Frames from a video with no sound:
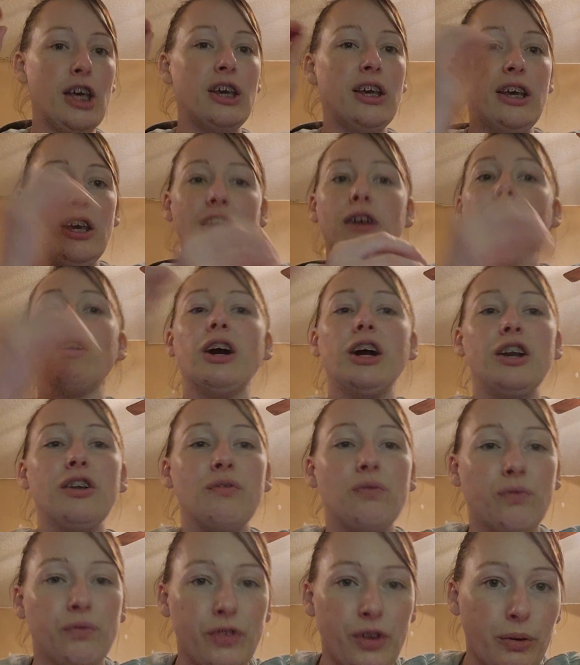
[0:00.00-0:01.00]
Get rid
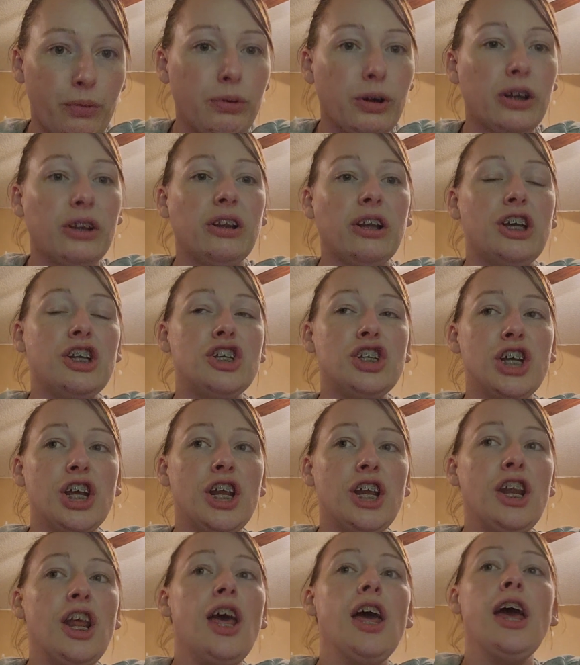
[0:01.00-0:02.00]
of the
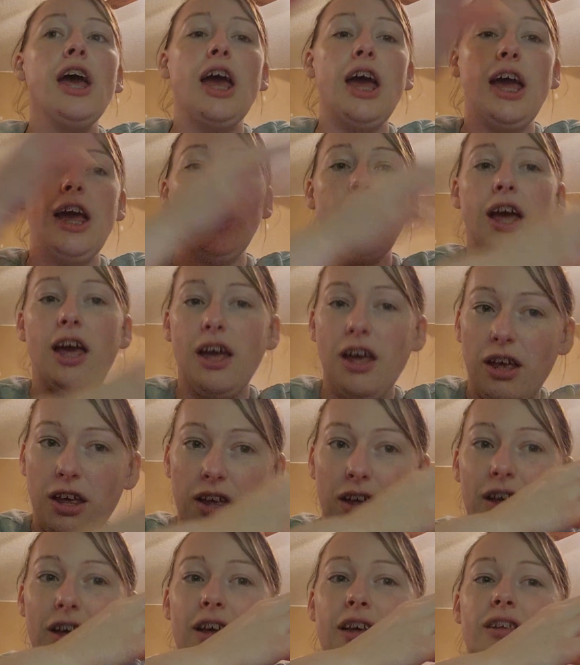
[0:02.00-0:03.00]
religion,
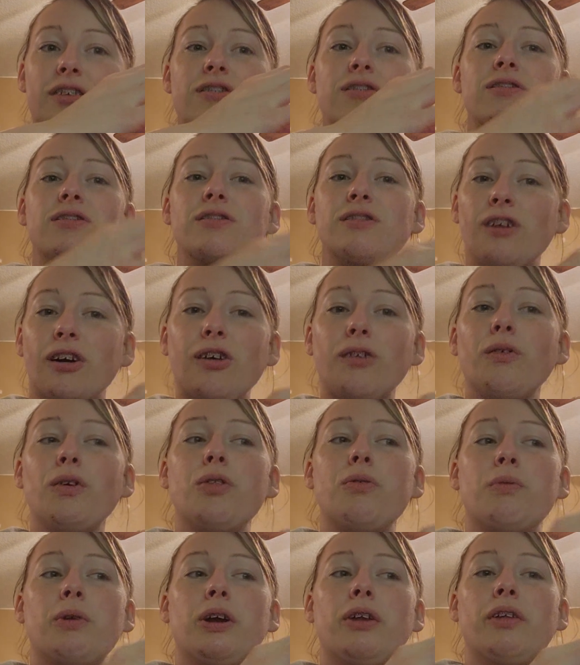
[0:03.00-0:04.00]
start
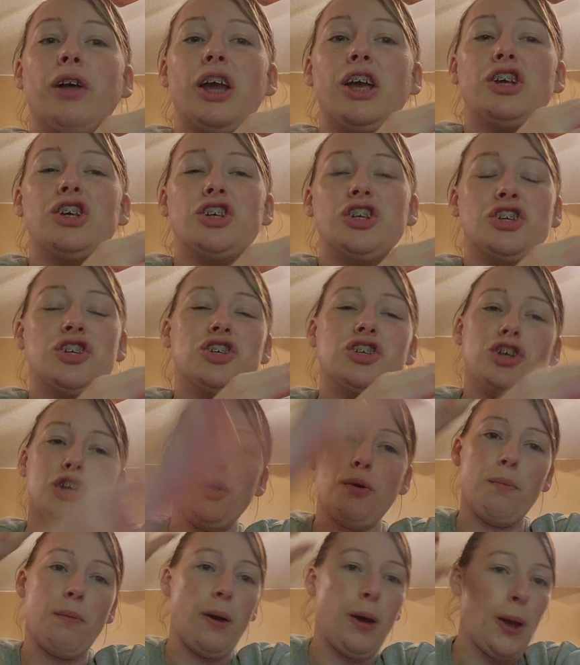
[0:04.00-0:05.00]
with
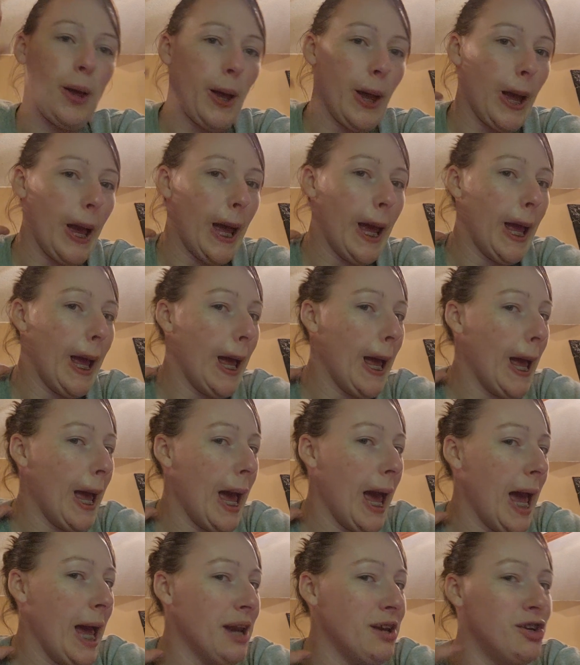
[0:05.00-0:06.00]
relationship
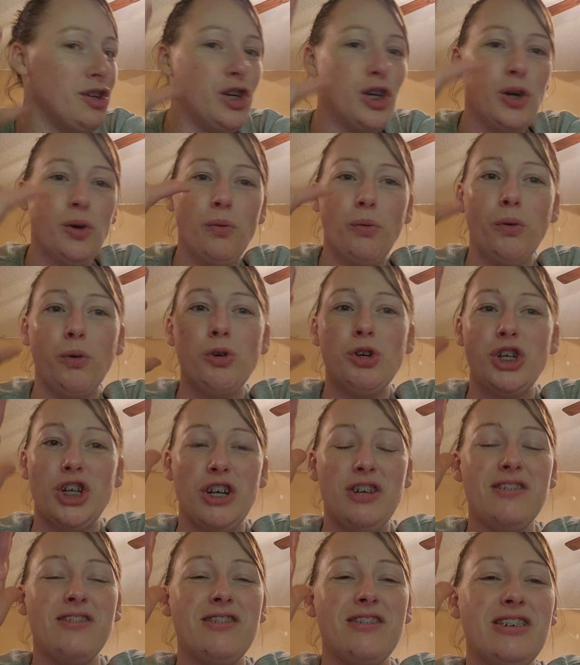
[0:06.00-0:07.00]
and you will
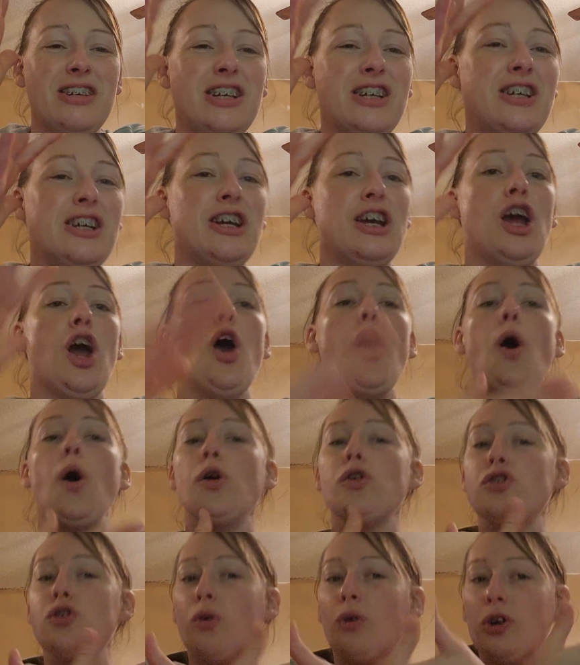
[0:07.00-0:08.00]
just see
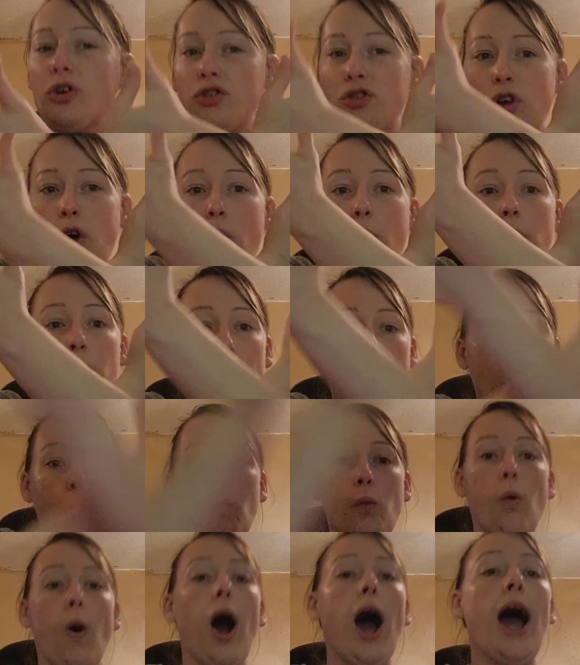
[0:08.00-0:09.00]
doors
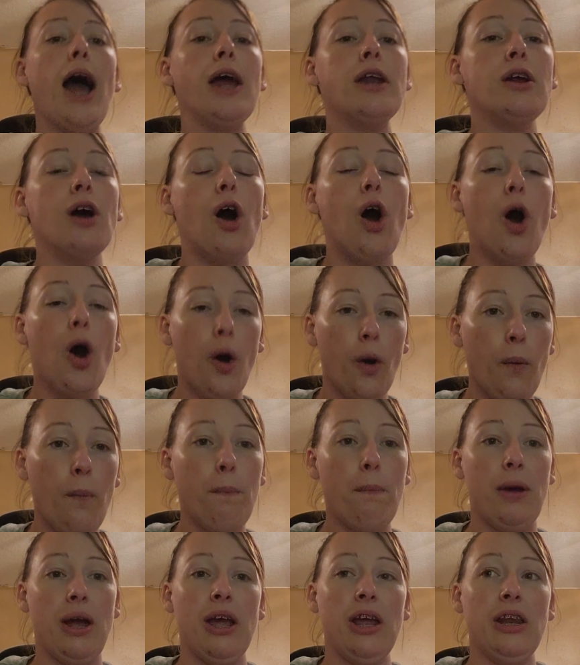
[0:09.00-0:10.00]
going wide
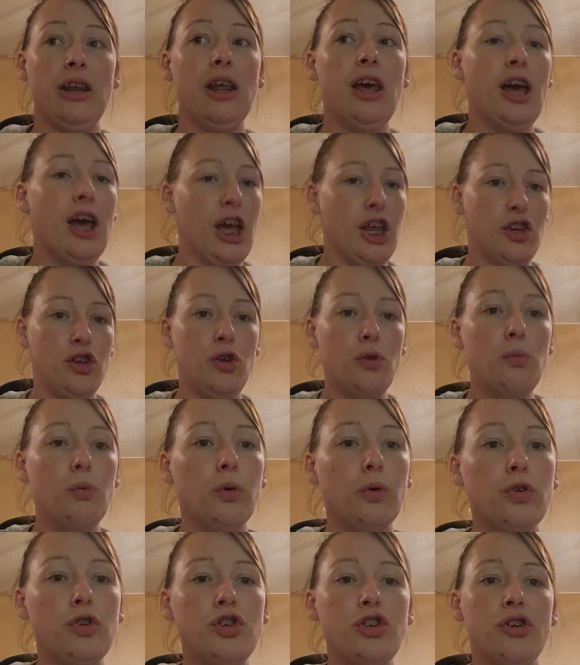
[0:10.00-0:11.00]
open and you
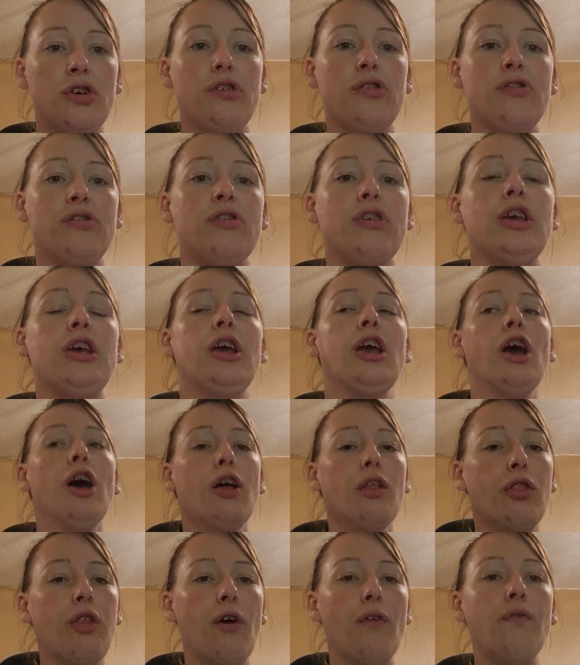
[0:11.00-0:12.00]
will just see
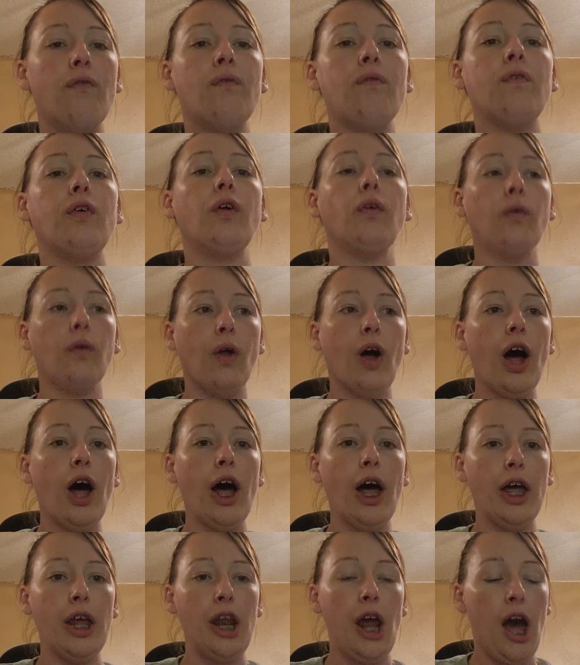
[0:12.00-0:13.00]
the
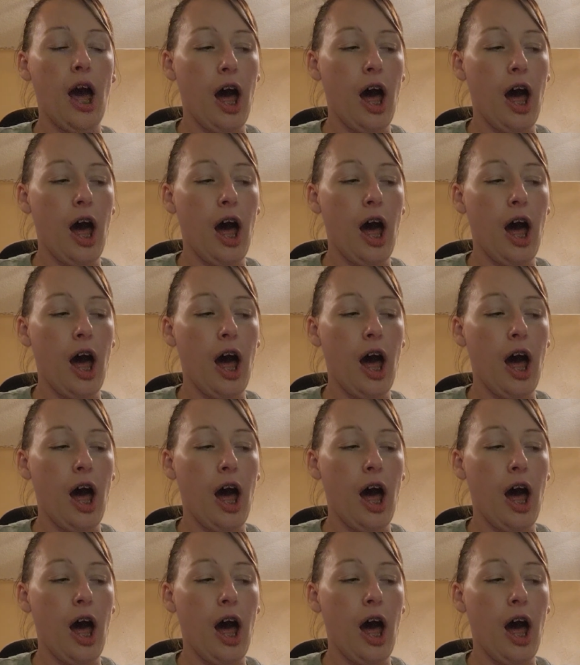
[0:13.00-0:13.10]
flood